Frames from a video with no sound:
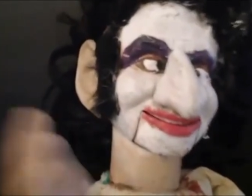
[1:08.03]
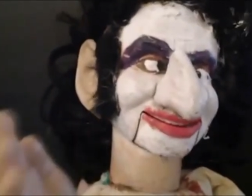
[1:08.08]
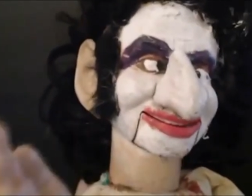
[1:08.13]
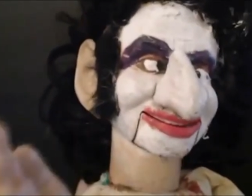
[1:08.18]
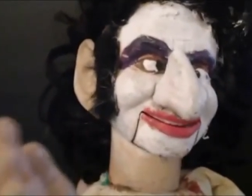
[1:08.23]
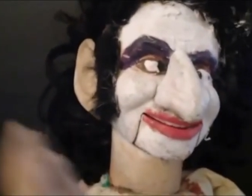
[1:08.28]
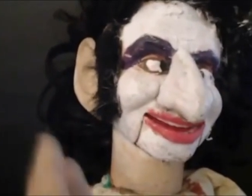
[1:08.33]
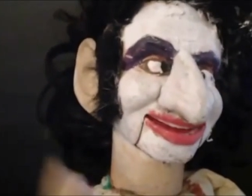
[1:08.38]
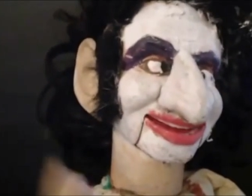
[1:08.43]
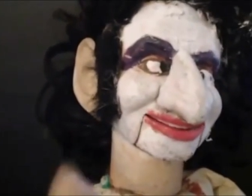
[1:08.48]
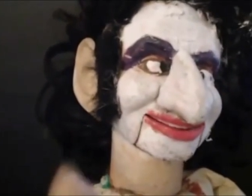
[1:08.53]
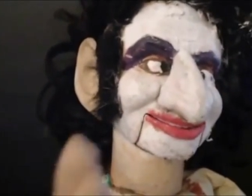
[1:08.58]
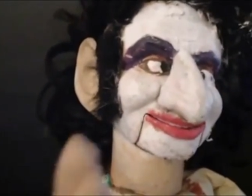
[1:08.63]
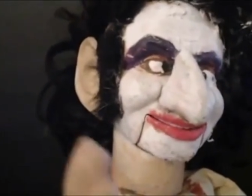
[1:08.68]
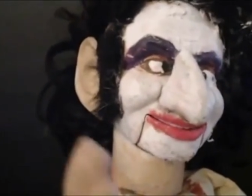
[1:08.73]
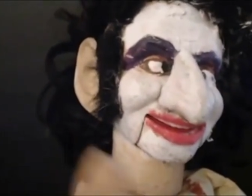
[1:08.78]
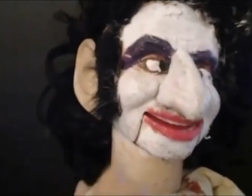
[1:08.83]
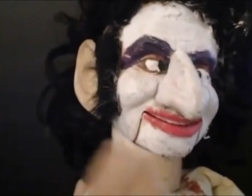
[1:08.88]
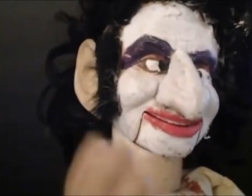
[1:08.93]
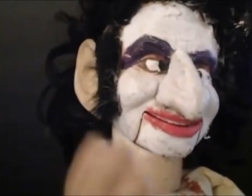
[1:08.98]
I
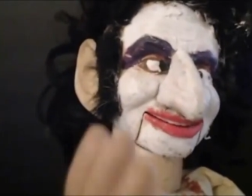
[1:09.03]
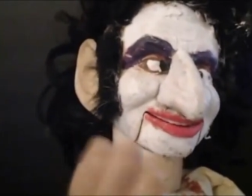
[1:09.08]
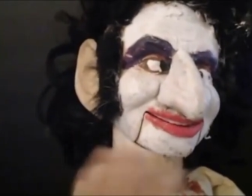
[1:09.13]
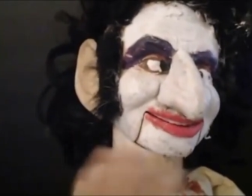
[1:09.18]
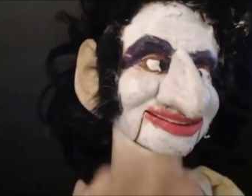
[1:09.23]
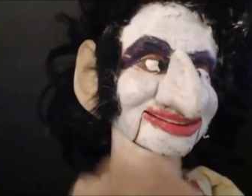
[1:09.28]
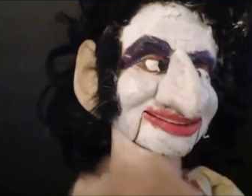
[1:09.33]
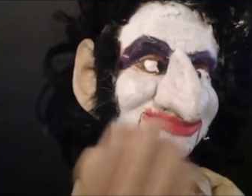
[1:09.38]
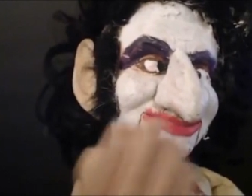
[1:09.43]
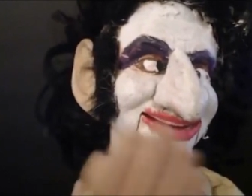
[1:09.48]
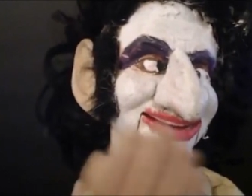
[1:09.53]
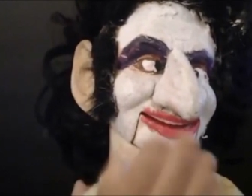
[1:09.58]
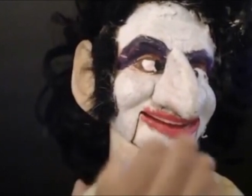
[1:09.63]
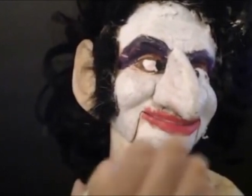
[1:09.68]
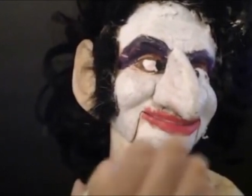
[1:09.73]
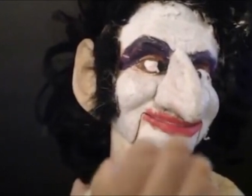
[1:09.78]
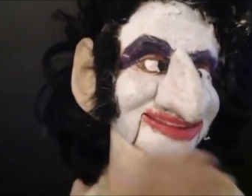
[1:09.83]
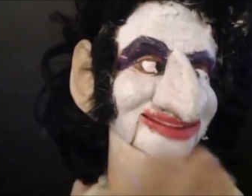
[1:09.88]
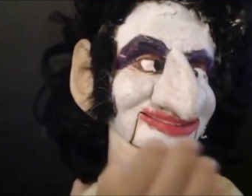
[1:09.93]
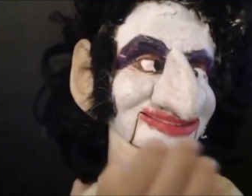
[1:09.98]
need your
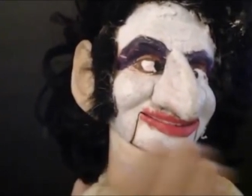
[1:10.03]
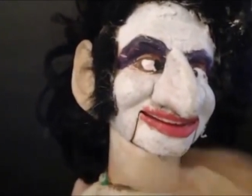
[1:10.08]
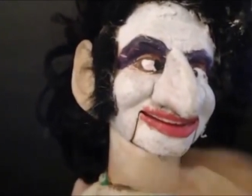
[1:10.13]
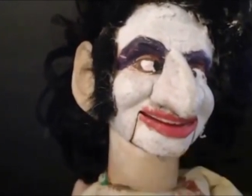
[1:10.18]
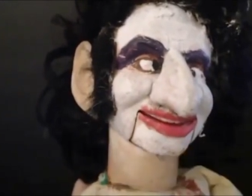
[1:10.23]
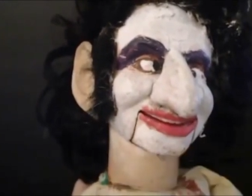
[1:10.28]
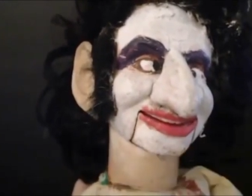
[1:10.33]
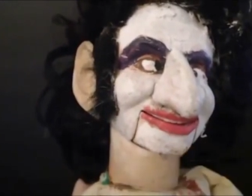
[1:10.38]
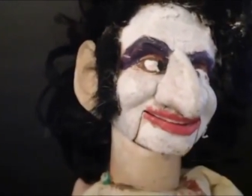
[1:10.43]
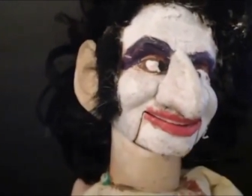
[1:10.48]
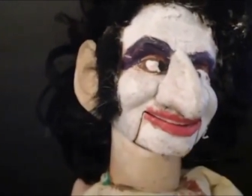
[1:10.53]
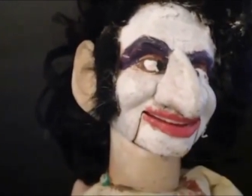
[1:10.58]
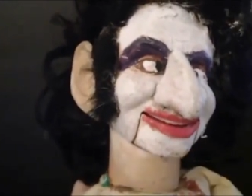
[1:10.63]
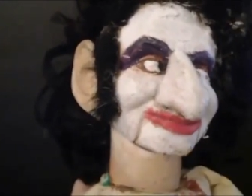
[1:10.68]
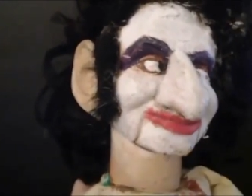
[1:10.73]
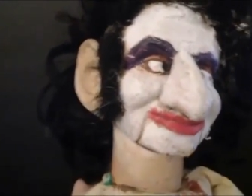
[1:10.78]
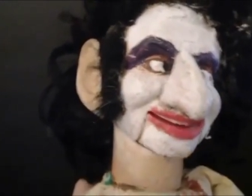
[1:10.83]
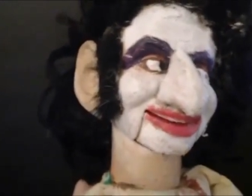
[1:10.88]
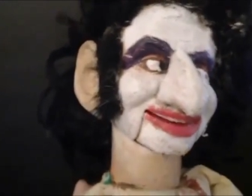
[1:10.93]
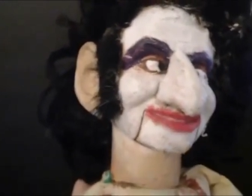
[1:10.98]
help. So
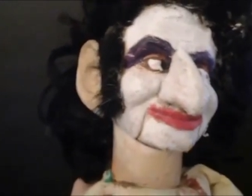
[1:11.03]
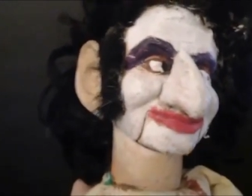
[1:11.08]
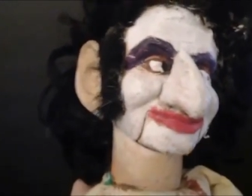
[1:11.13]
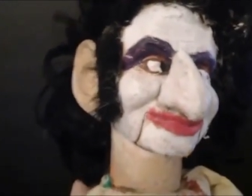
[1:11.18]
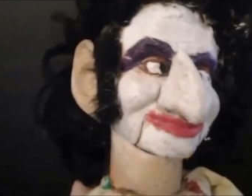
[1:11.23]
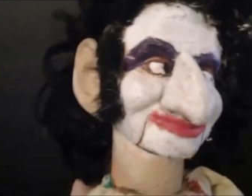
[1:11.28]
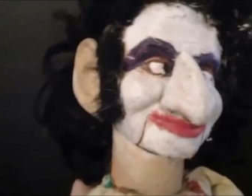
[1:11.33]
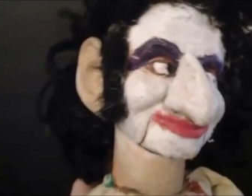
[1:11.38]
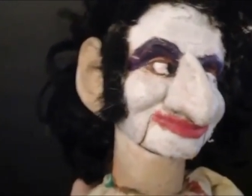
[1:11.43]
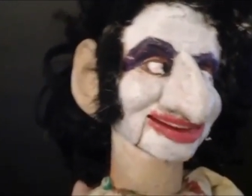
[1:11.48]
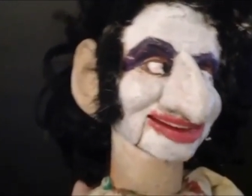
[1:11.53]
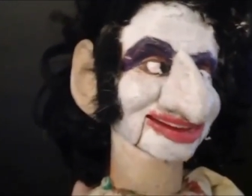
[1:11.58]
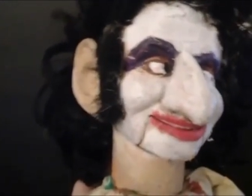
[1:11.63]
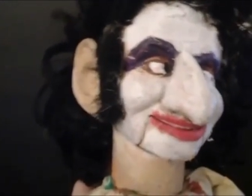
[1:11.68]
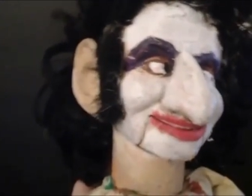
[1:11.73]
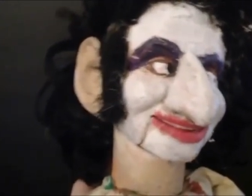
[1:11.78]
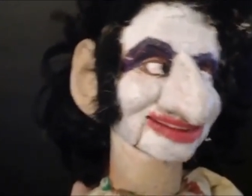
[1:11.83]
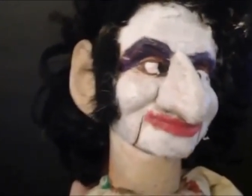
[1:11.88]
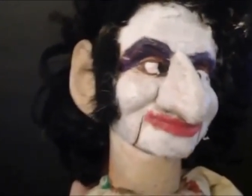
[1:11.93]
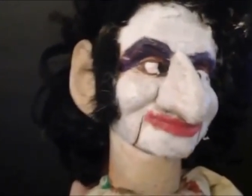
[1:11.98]
please give
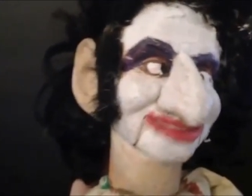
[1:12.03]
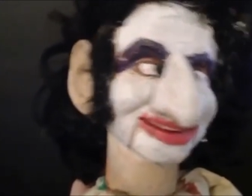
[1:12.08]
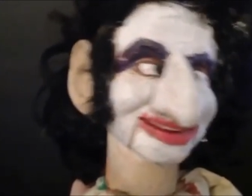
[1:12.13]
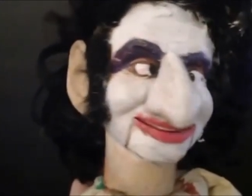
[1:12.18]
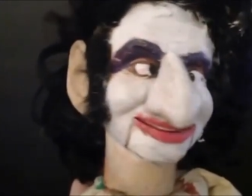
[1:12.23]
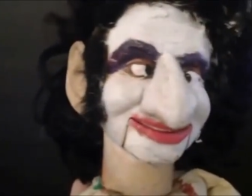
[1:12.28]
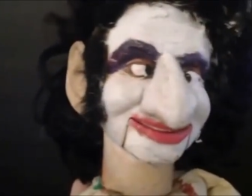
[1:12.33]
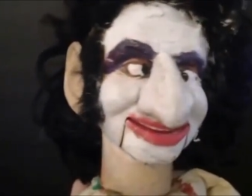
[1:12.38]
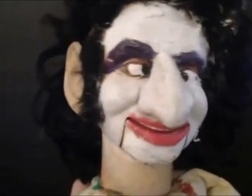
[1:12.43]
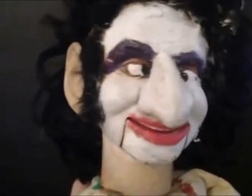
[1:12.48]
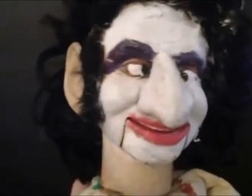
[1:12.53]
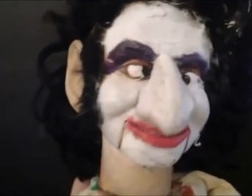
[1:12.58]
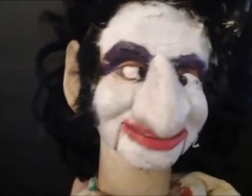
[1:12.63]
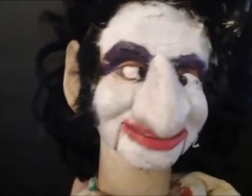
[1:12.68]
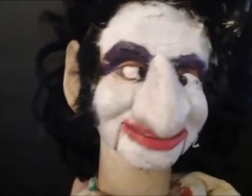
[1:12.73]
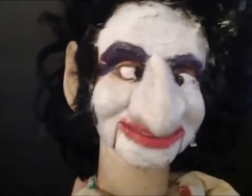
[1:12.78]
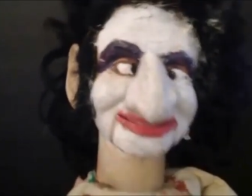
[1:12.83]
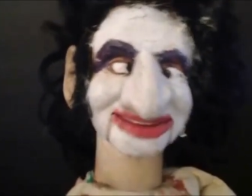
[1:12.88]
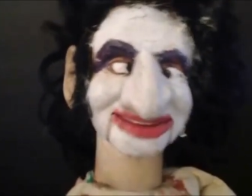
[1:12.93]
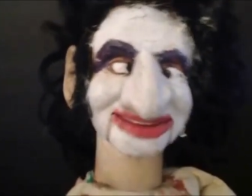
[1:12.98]
to
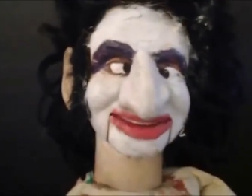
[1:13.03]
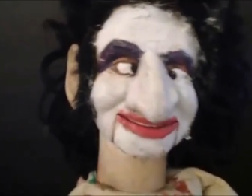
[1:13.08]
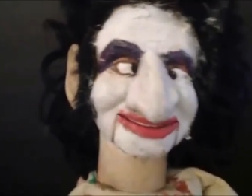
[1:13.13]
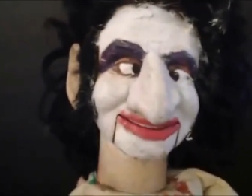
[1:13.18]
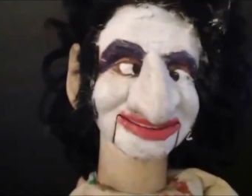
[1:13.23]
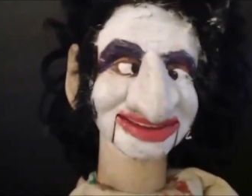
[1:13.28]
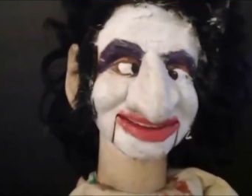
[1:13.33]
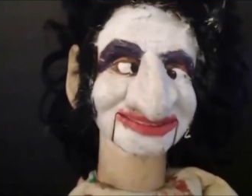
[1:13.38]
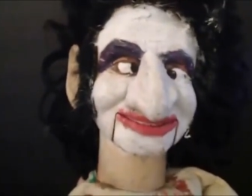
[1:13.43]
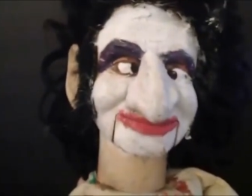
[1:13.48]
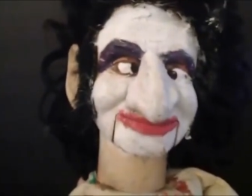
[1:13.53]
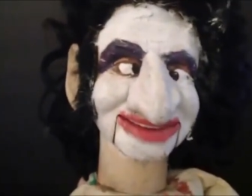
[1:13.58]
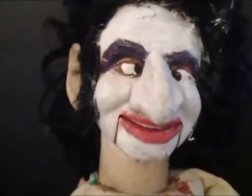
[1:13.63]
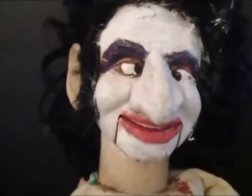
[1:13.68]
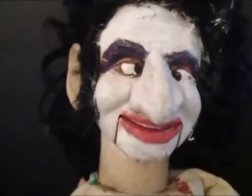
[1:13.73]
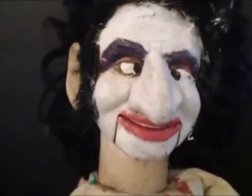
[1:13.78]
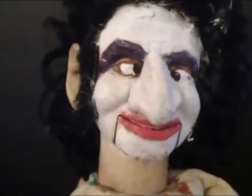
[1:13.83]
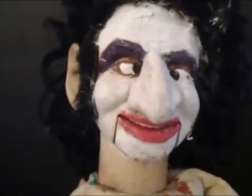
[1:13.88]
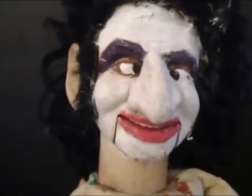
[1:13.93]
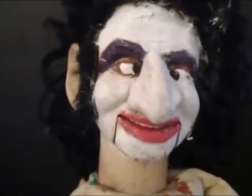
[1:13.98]
YouTuber of the
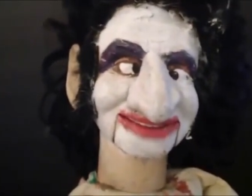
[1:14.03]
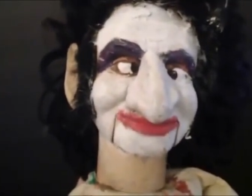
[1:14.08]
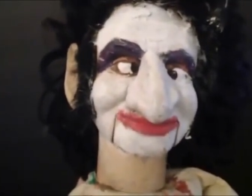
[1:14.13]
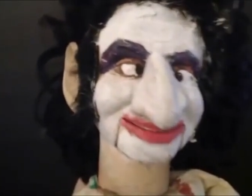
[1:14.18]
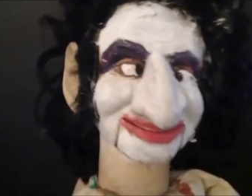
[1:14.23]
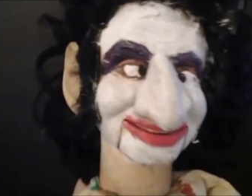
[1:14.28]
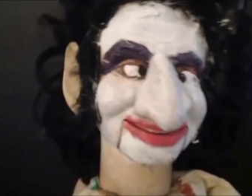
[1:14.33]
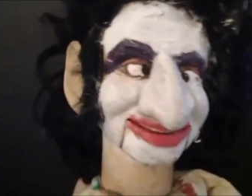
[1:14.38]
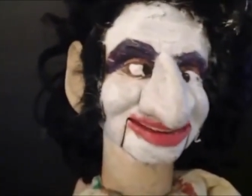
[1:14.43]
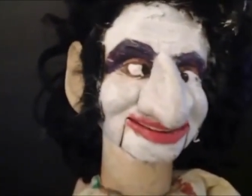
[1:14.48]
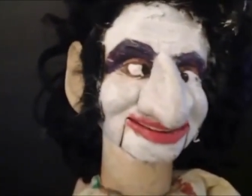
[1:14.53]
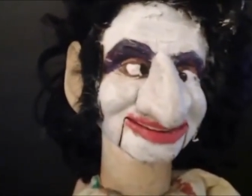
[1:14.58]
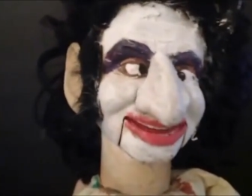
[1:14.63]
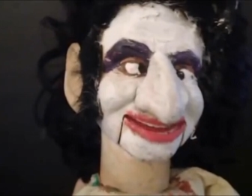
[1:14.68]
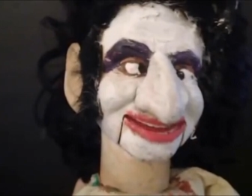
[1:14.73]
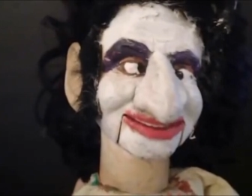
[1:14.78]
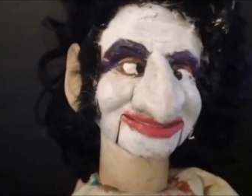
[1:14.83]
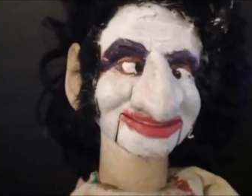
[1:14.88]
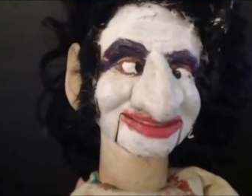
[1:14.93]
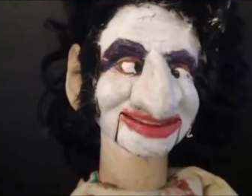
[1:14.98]
Year
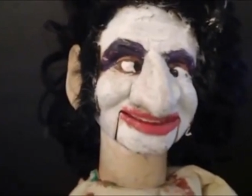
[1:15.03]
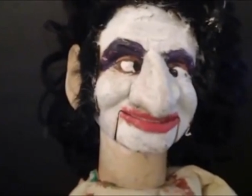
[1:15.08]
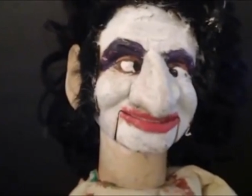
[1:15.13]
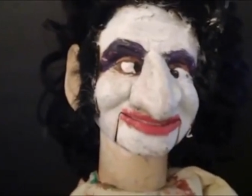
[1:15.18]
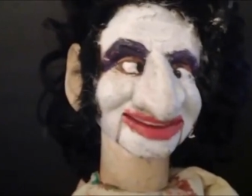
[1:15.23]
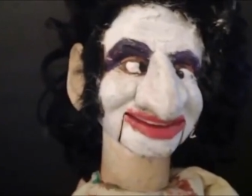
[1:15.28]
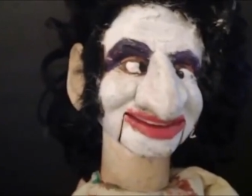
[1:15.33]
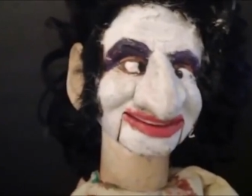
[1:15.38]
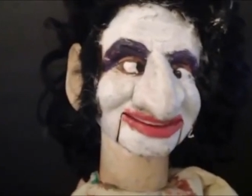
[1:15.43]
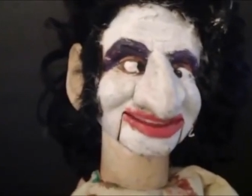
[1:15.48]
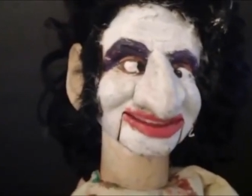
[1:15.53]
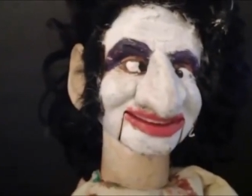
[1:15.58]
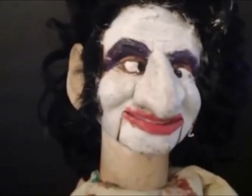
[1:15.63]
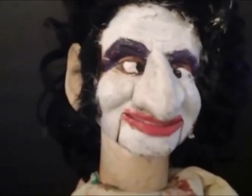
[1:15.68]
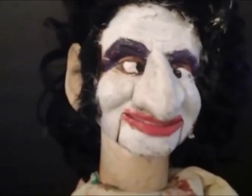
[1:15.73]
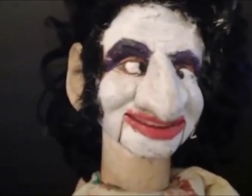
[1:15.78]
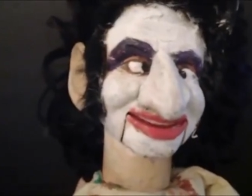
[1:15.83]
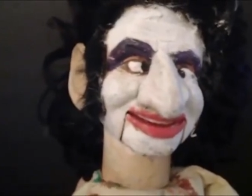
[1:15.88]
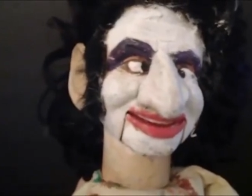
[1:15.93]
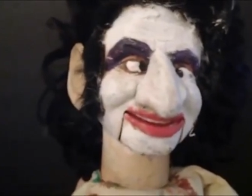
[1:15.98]
2015,
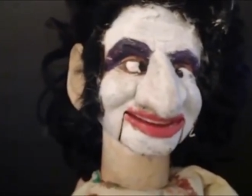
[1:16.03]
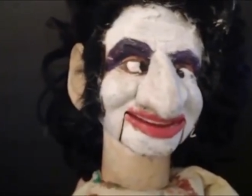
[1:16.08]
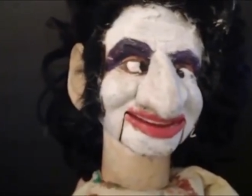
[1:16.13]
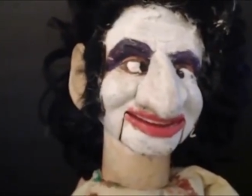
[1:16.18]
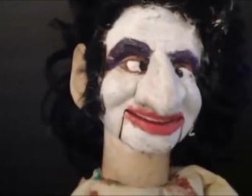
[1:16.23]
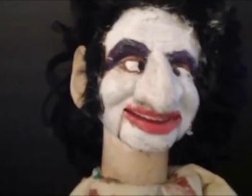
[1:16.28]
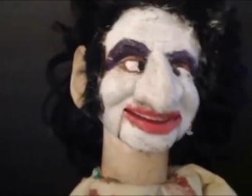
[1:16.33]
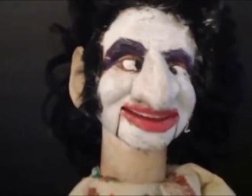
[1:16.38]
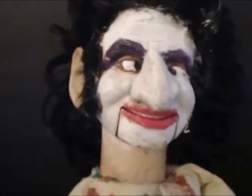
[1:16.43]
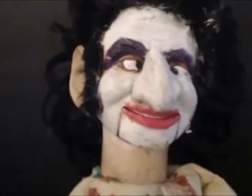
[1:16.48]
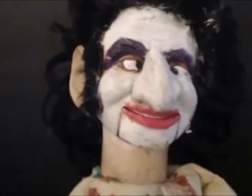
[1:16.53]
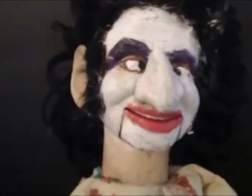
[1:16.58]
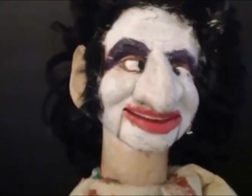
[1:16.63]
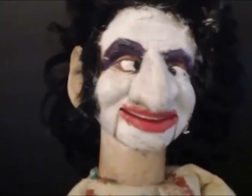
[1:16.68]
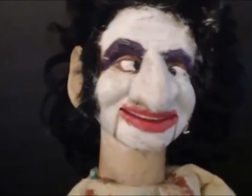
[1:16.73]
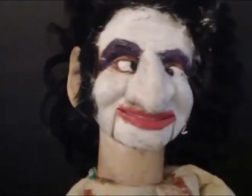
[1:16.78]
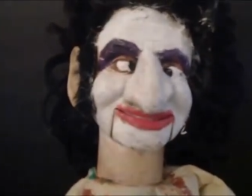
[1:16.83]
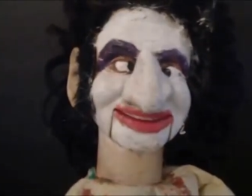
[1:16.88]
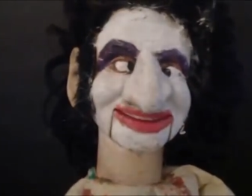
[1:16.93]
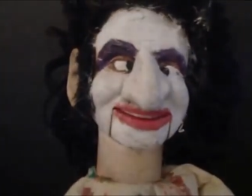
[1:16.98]
Camper Van
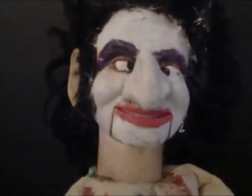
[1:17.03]
Elvis.